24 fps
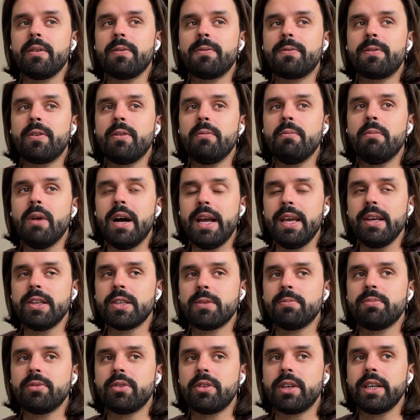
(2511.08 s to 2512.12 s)
from my
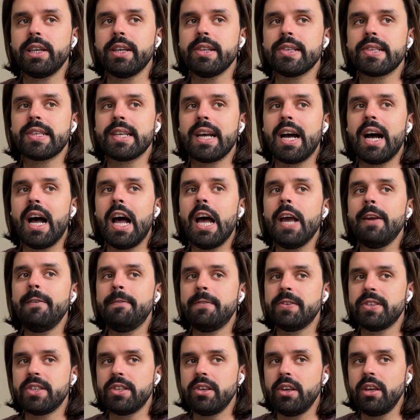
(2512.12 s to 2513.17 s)
experience,
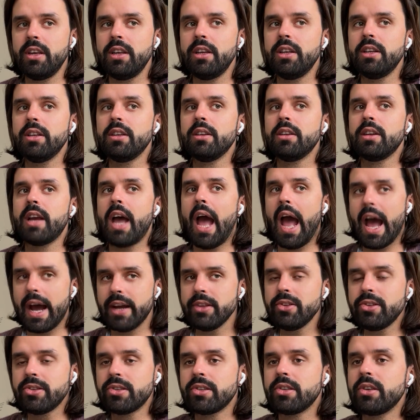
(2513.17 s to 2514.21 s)
I've seen
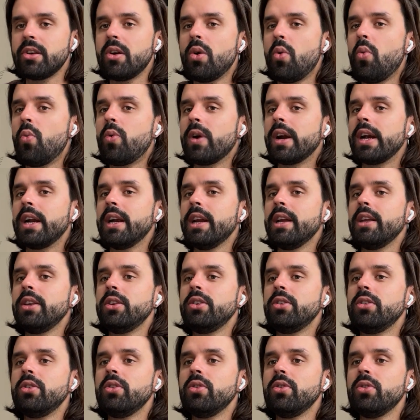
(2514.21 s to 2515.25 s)
ads where
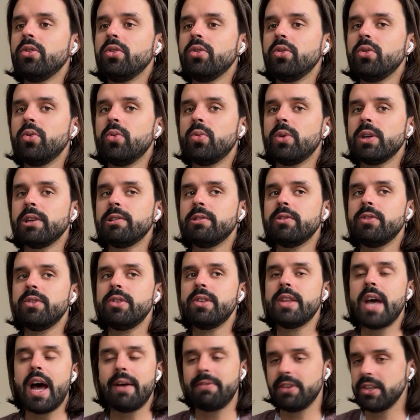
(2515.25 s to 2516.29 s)
you will
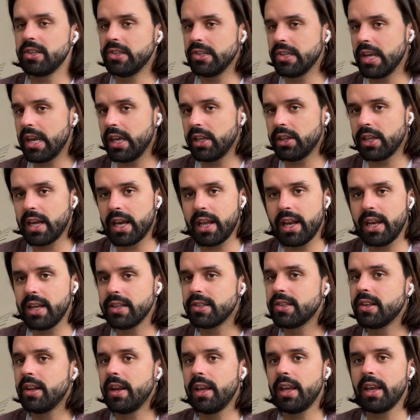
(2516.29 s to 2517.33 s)
never say that
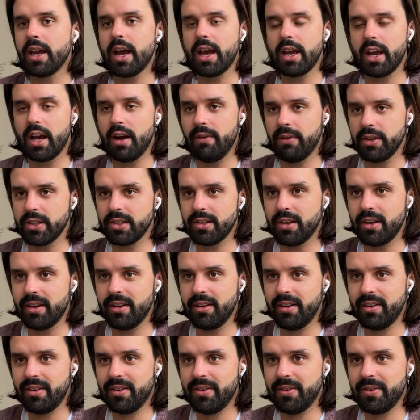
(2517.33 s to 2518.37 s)
it's an AI
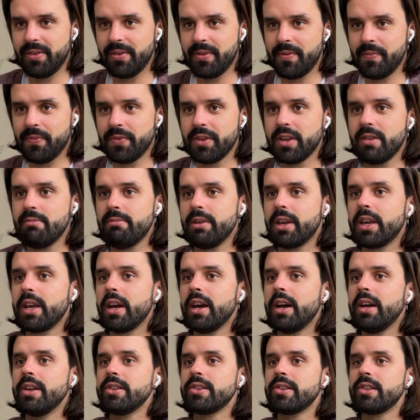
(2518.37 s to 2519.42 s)
avatar,
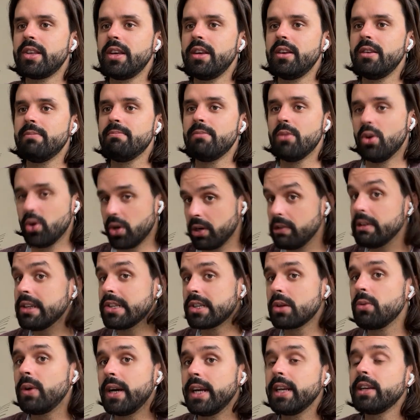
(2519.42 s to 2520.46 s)
because the model
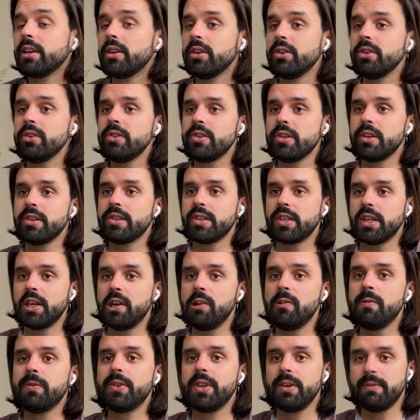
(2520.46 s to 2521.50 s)
is quite good
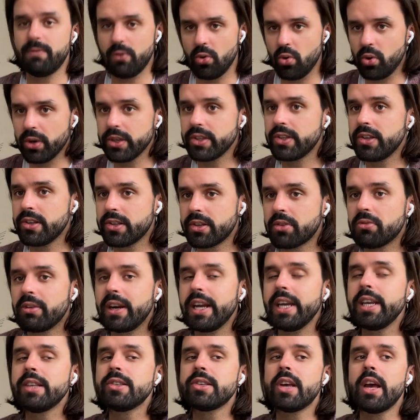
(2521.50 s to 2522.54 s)
itself, the voice is
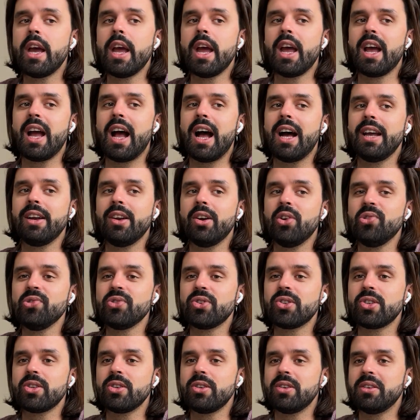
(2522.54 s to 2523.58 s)
great, and
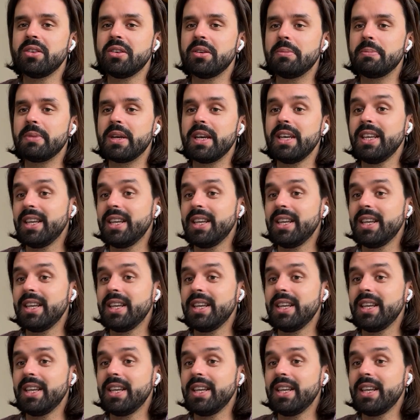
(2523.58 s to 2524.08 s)
also